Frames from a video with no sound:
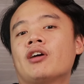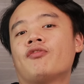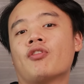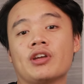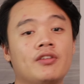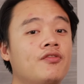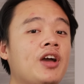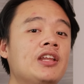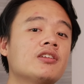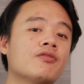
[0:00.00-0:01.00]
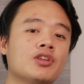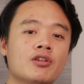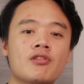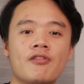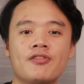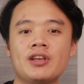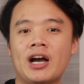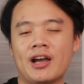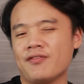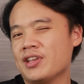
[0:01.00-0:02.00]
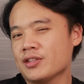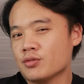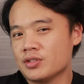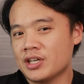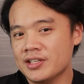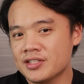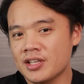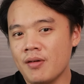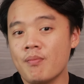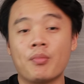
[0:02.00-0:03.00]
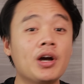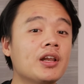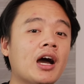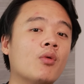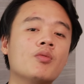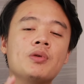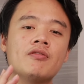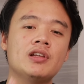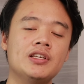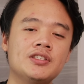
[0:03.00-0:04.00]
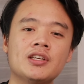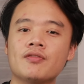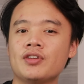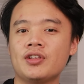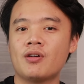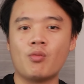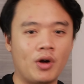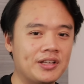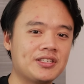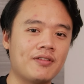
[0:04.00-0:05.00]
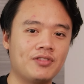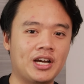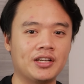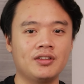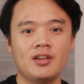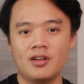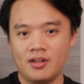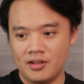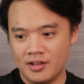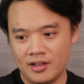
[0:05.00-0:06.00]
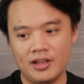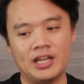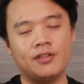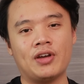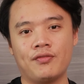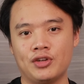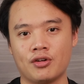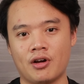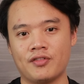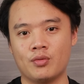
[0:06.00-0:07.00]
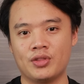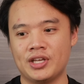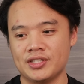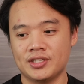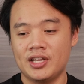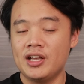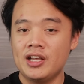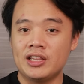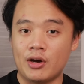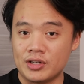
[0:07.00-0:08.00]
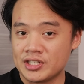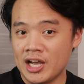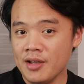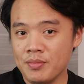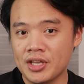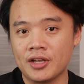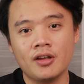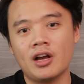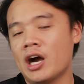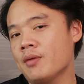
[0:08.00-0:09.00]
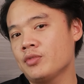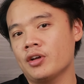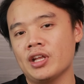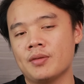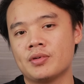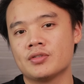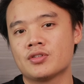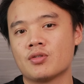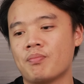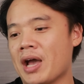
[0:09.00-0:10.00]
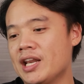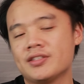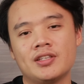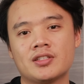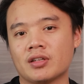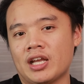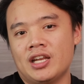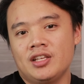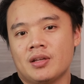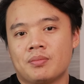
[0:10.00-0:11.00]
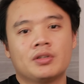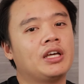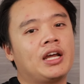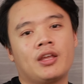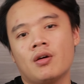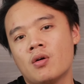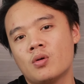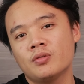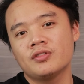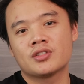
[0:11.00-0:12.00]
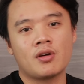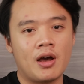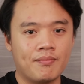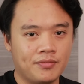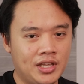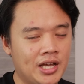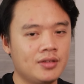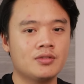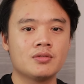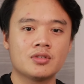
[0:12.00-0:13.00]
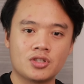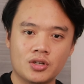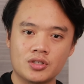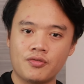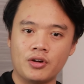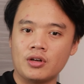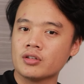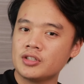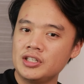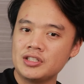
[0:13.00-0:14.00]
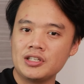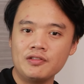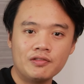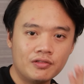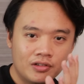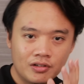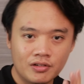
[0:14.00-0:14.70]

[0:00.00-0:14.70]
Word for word: Now for event videography, I've yet to done some, but I will be releasing a video once I've done an event videography with this. Now at the time being, I'm not able to balance this on any gimbal that I own, so I'm yet to search for an alternative